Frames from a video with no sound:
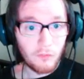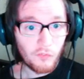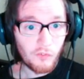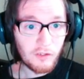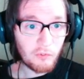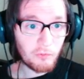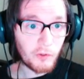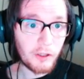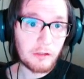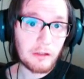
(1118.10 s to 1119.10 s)
So that's
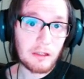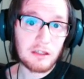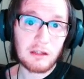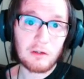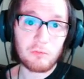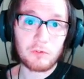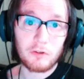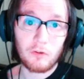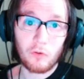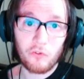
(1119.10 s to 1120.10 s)
fine. And then I've
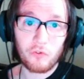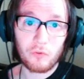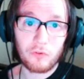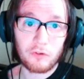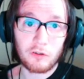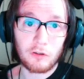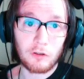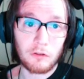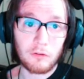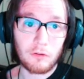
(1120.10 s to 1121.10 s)
also
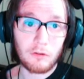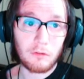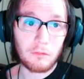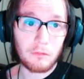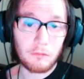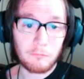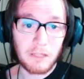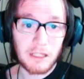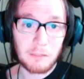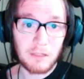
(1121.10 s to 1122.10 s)
got
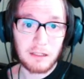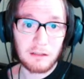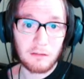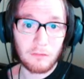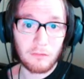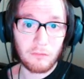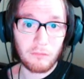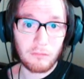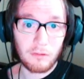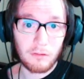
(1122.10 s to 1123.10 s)
Mega Man
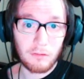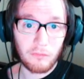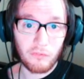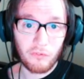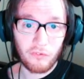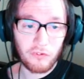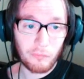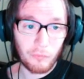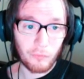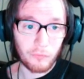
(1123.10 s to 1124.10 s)

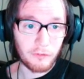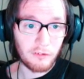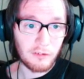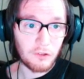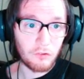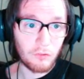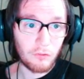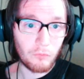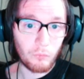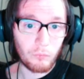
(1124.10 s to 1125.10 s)
Zero collection.
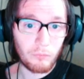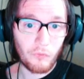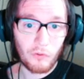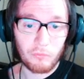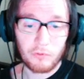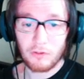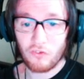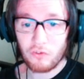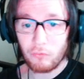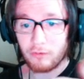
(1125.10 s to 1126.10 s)
So I've got the
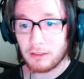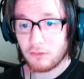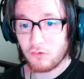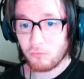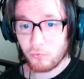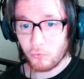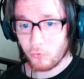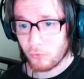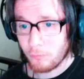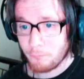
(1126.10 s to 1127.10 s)
Zero collection
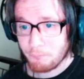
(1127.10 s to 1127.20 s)
for